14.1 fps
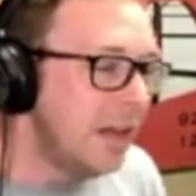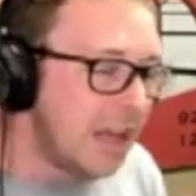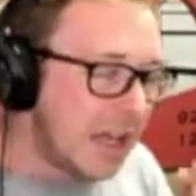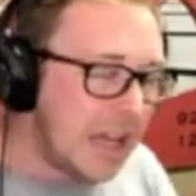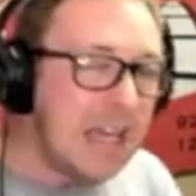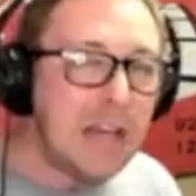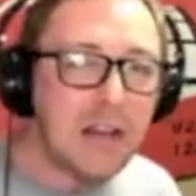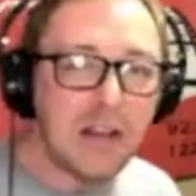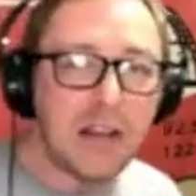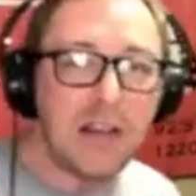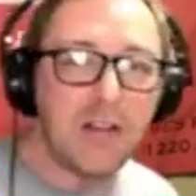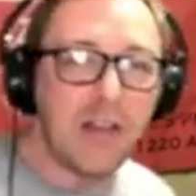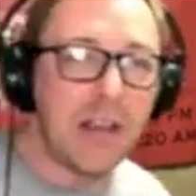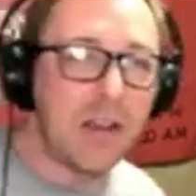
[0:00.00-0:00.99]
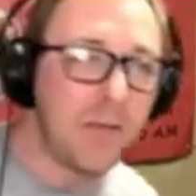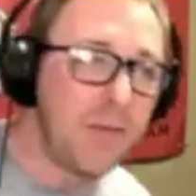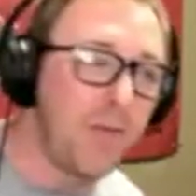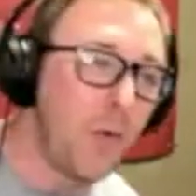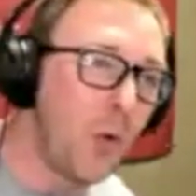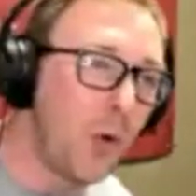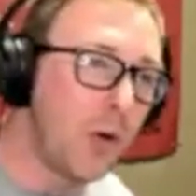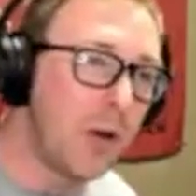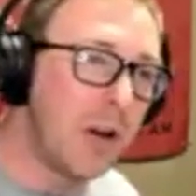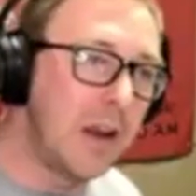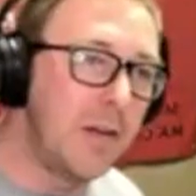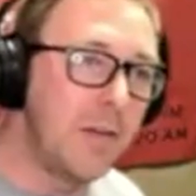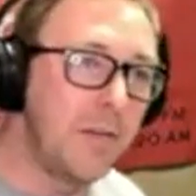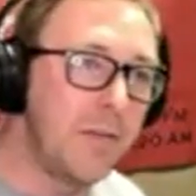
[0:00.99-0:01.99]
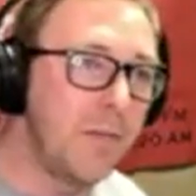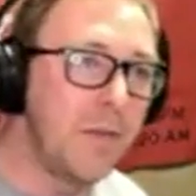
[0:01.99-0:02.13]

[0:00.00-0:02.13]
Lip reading: He is like 4-5.